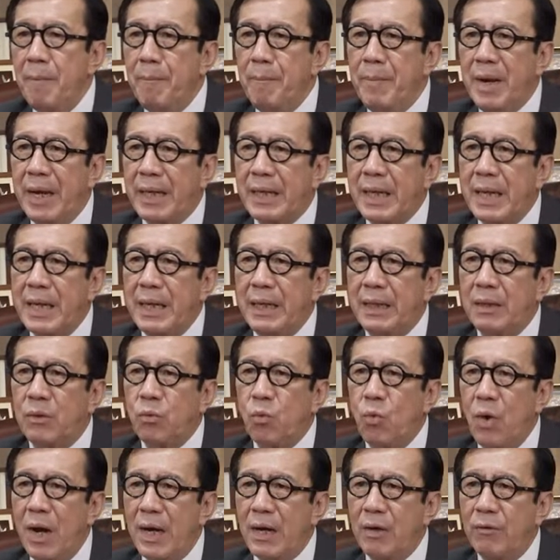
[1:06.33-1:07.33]
making it
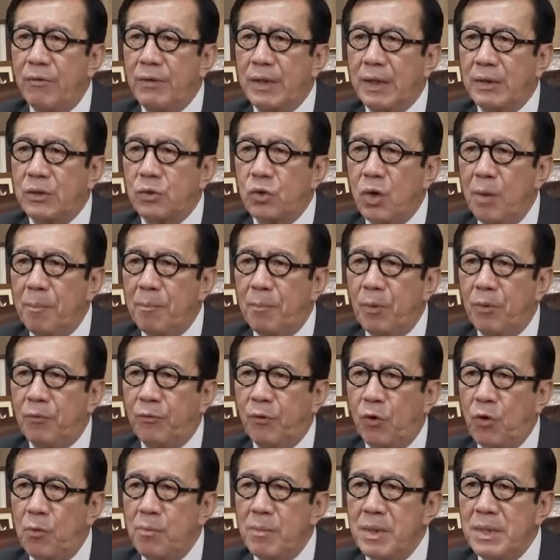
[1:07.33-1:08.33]
one of the top
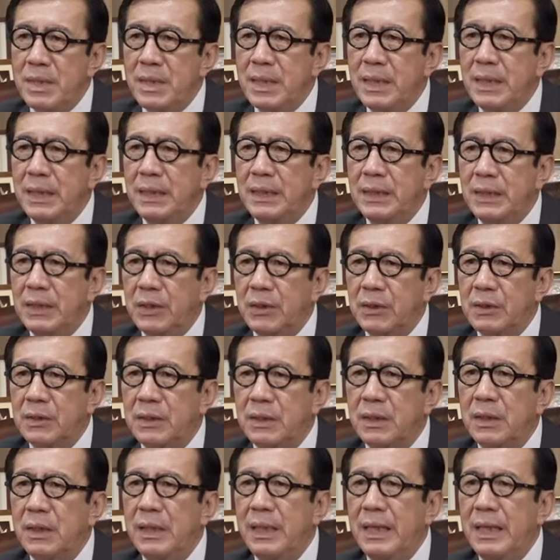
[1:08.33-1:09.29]
performers in this year's